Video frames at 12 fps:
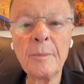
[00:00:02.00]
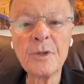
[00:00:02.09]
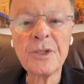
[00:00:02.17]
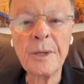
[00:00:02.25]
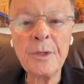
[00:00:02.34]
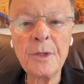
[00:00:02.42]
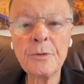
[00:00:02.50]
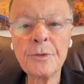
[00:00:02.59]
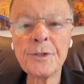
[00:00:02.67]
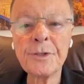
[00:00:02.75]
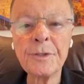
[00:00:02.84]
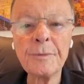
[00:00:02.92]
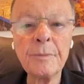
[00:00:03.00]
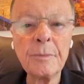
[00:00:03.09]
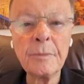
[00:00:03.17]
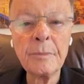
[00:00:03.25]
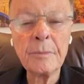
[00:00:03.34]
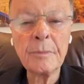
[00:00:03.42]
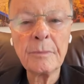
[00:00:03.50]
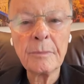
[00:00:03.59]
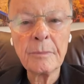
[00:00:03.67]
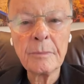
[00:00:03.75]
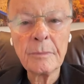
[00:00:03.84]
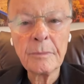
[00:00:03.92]
Hello, my friends.
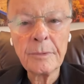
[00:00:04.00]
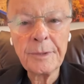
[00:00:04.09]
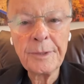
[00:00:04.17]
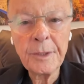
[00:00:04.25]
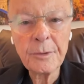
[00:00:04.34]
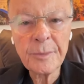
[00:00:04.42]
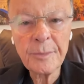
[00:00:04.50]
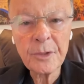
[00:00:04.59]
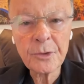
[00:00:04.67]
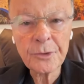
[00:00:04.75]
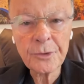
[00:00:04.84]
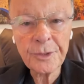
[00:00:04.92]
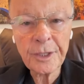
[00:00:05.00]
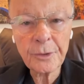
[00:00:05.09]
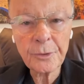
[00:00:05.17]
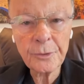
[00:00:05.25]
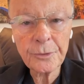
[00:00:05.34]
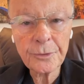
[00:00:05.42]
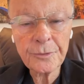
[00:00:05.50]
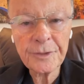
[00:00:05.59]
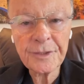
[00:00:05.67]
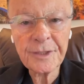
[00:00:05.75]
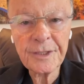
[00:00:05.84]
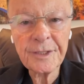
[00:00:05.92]
May God bless
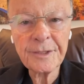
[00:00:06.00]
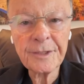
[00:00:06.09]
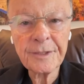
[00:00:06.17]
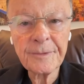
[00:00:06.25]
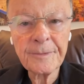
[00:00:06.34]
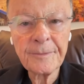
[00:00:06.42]
all of you.